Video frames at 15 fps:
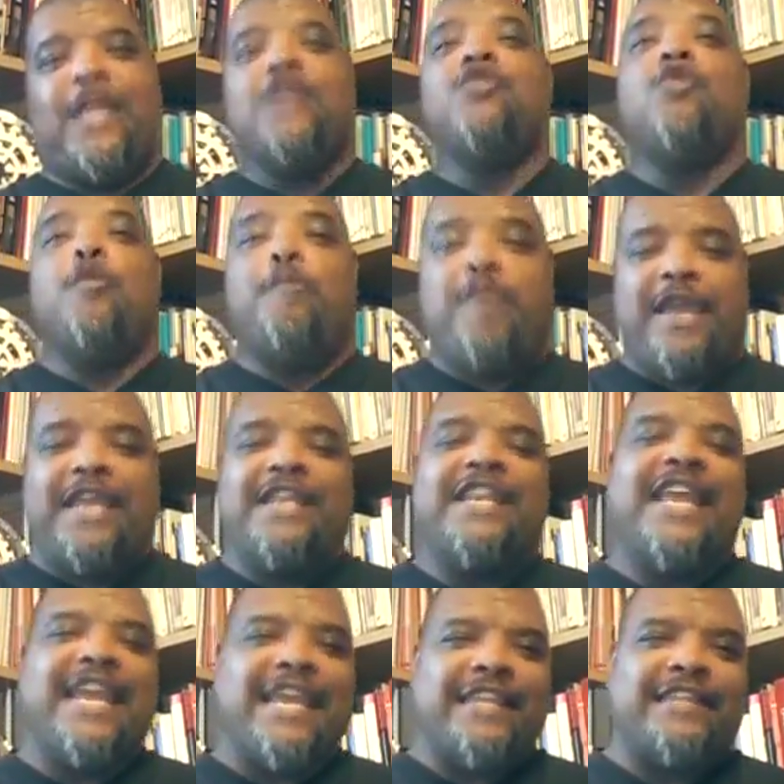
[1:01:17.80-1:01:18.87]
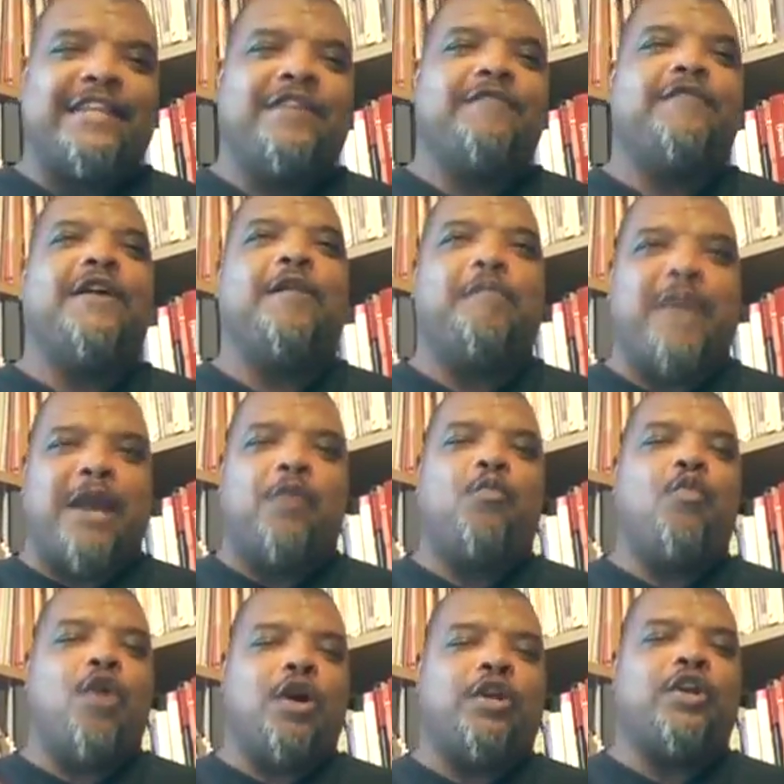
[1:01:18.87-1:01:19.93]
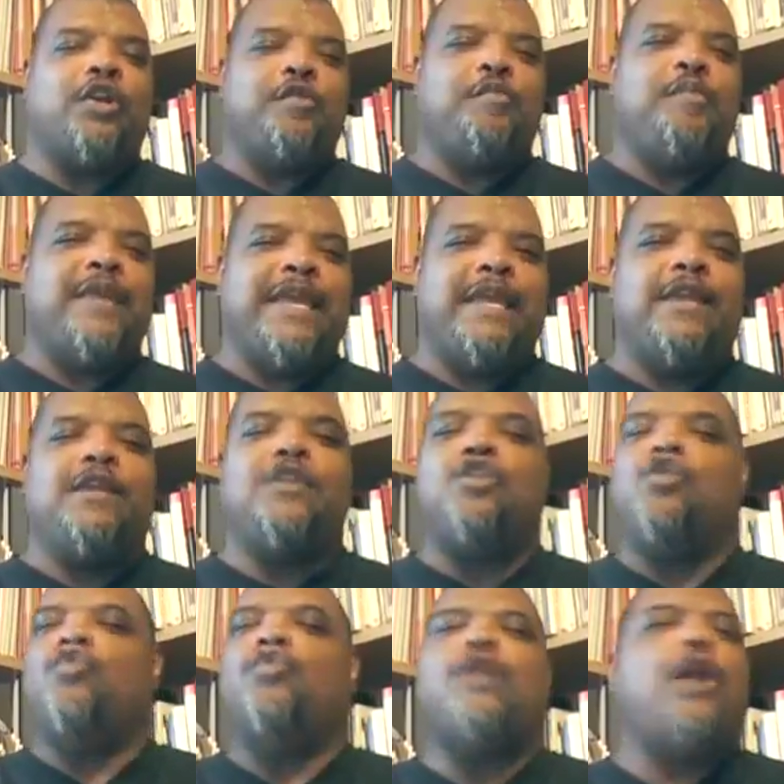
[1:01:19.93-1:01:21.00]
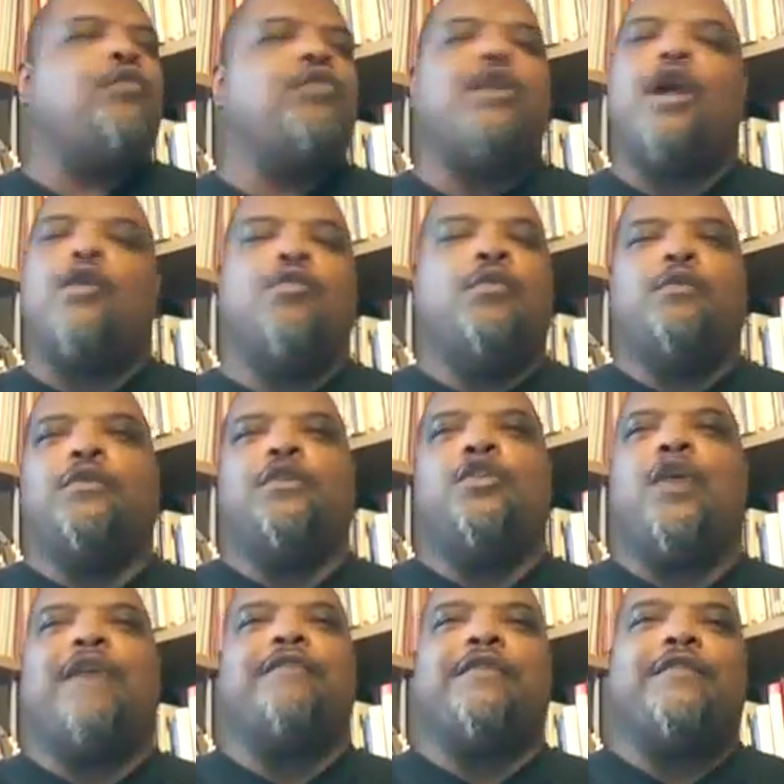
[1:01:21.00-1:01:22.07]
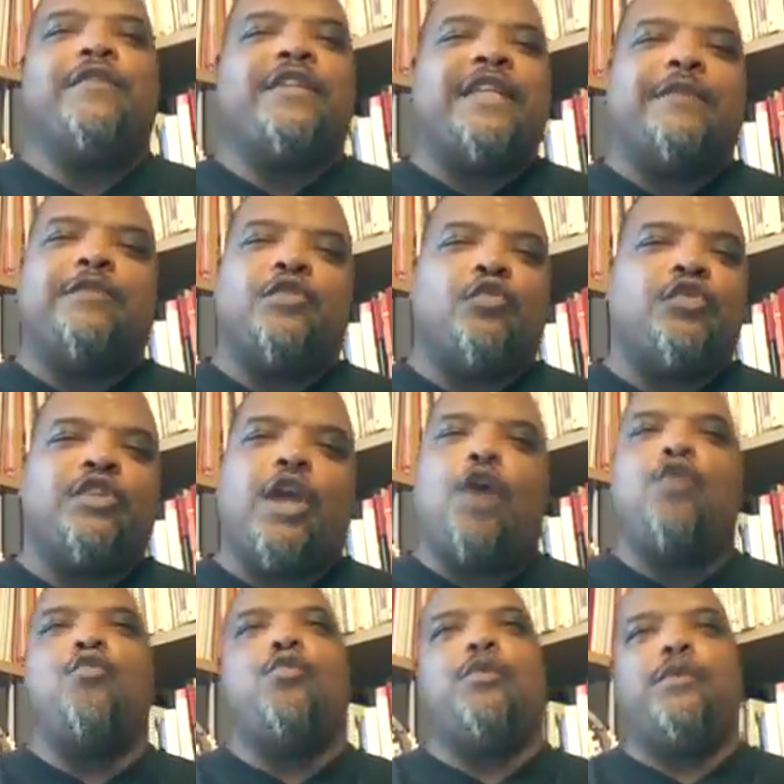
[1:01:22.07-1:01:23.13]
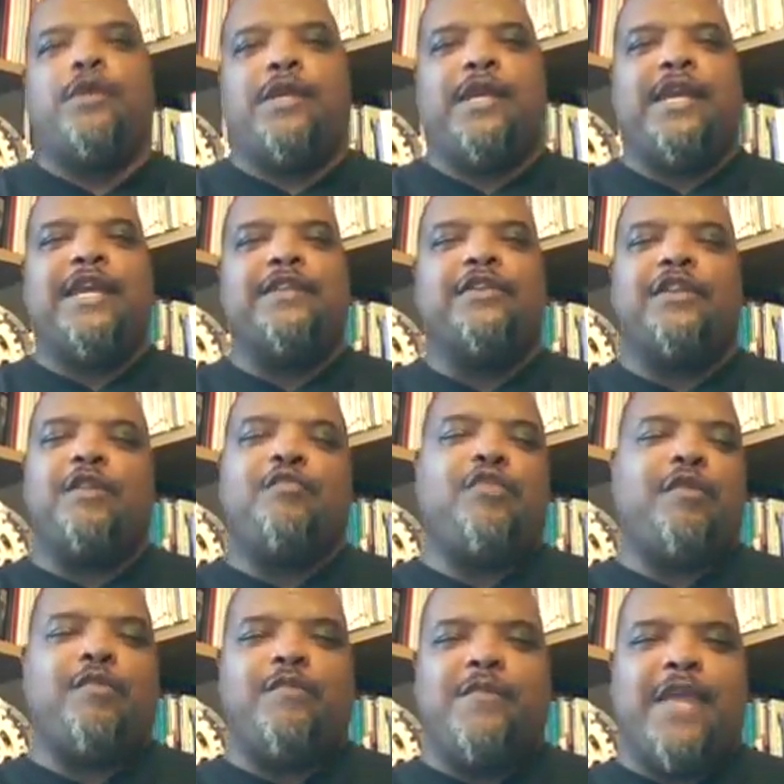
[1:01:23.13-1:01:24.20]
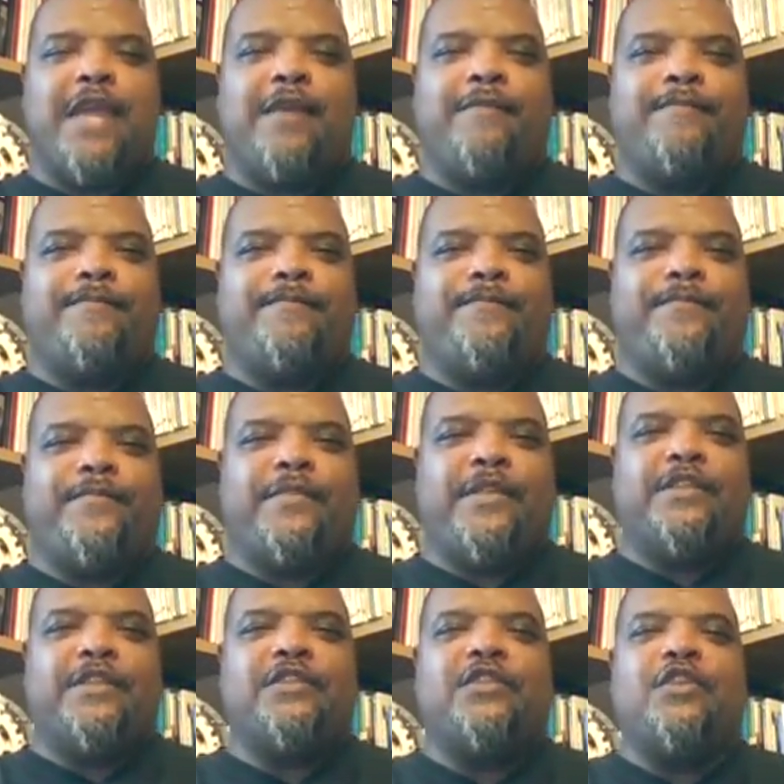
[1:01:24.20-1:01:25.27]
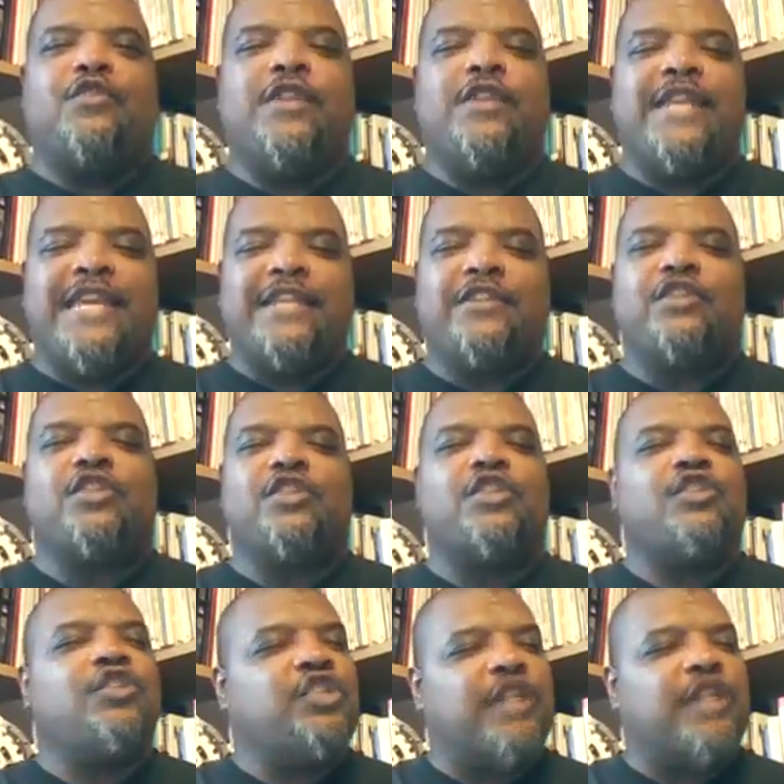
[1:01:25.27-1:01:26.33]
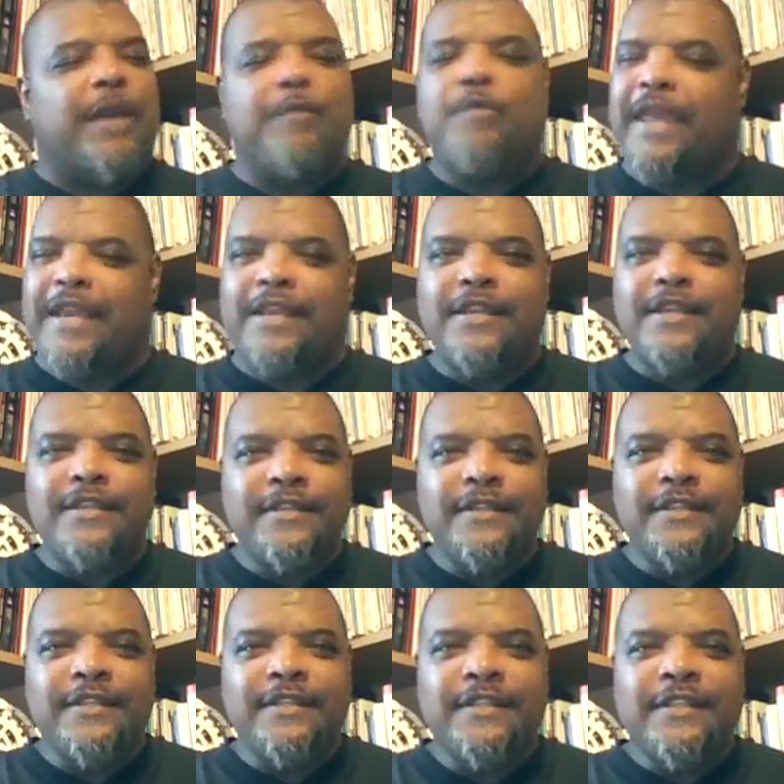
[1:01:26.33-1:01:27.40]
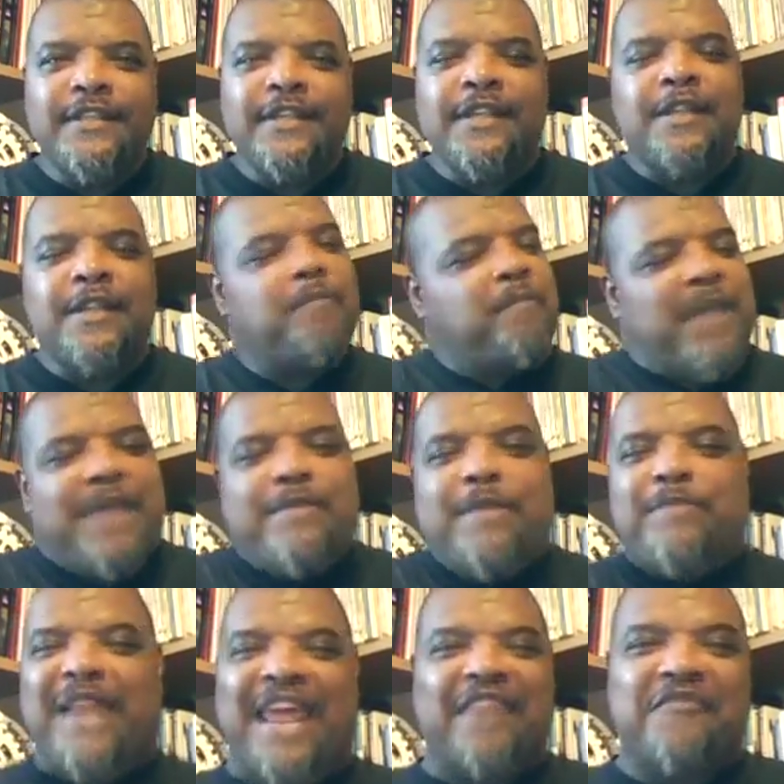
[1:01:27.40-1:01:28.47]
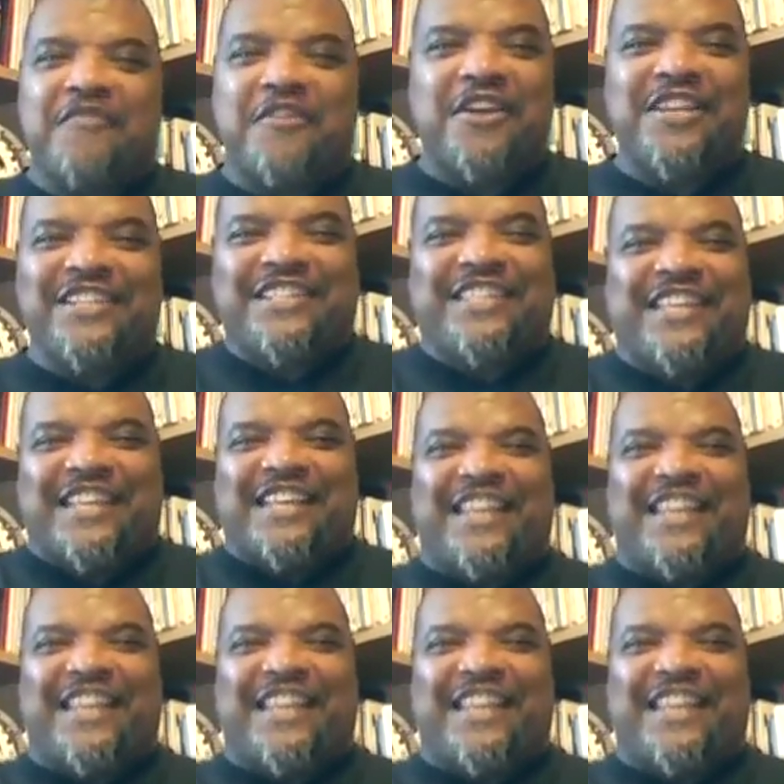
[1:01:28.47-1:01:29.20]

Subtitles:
You're being negative about what could be. You don't know. You haven't even dipped your toe into the problem yet. So you need to just jump in, maybe plan first,